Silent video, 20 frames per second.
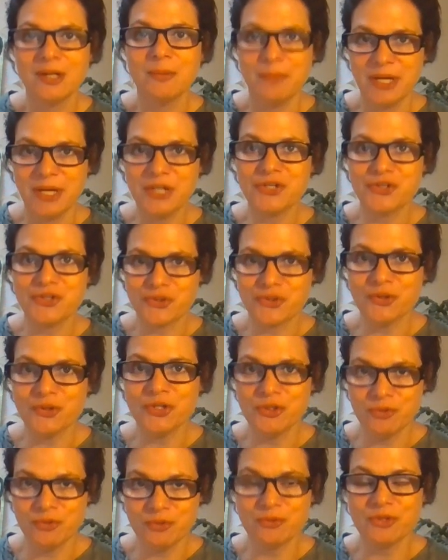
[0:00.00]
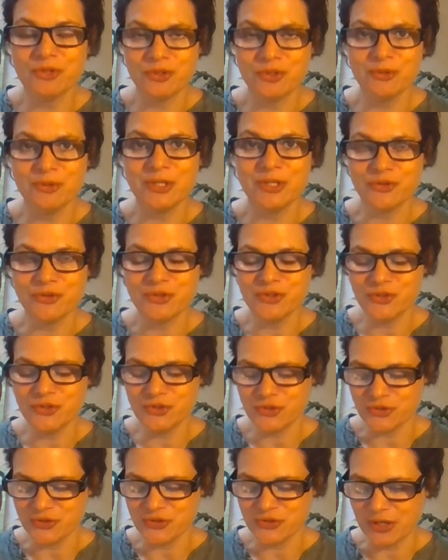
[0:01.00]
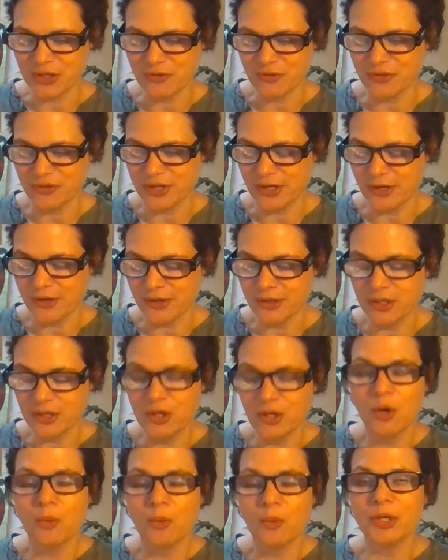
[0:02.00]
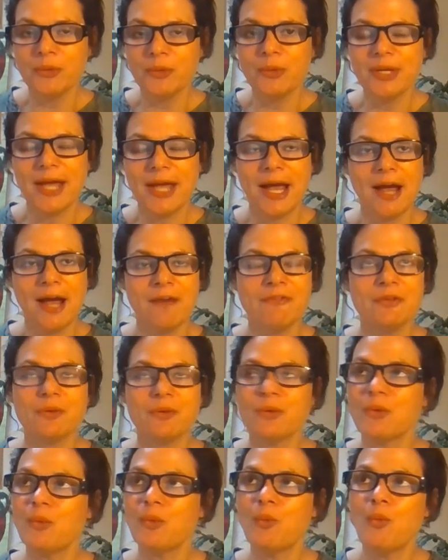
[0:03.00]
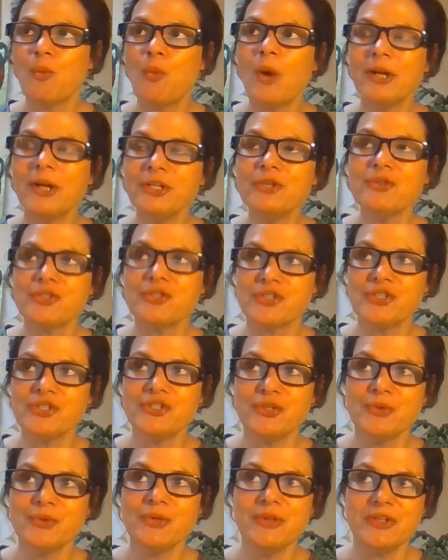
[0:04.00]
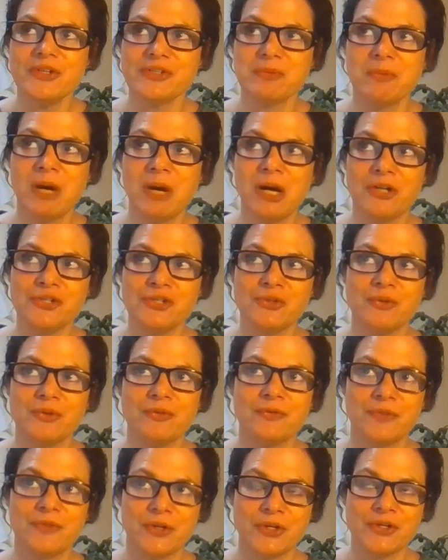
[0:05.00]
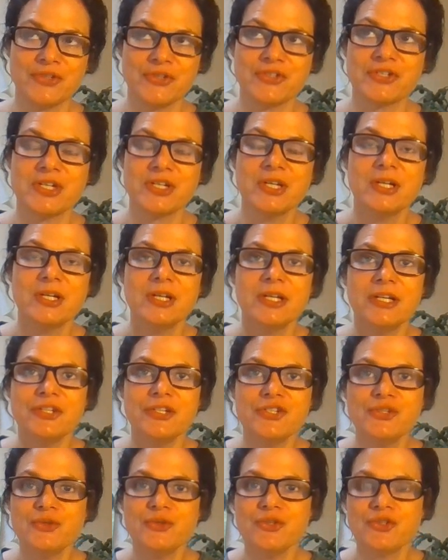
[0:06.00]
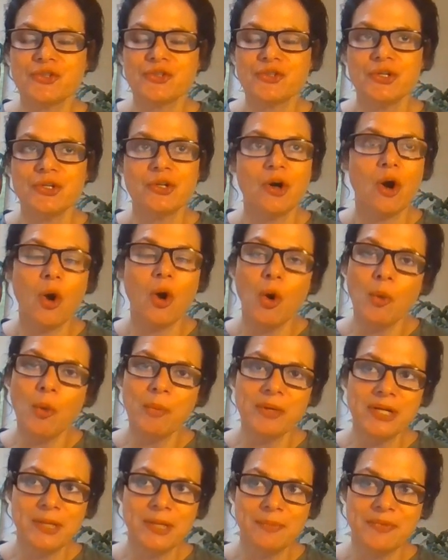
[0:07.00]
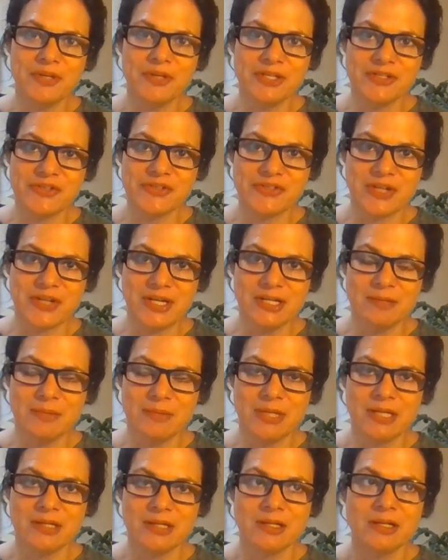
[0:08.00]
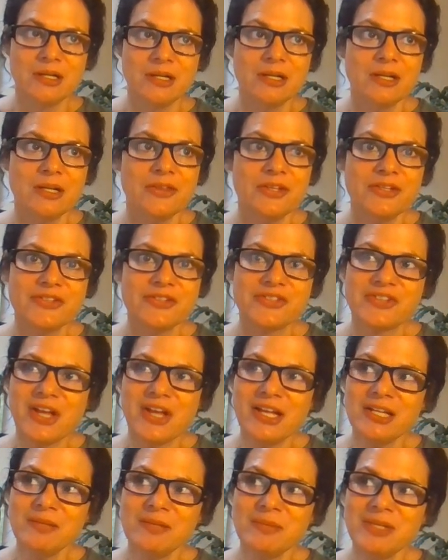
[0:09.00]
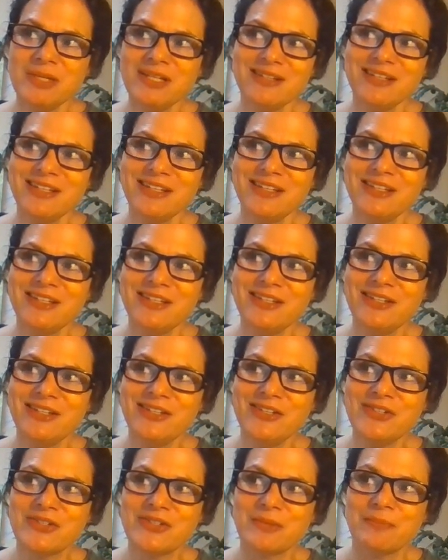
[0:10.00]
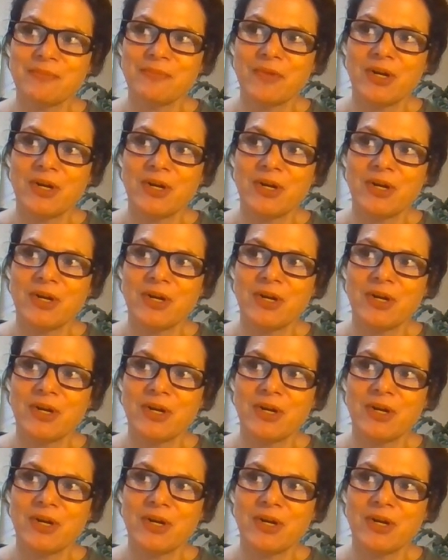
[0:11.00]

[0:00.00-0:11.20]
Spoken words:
make sure you introduce yourself there. What do we have? What you should do in this module first is you should open up the assignment. The assignment is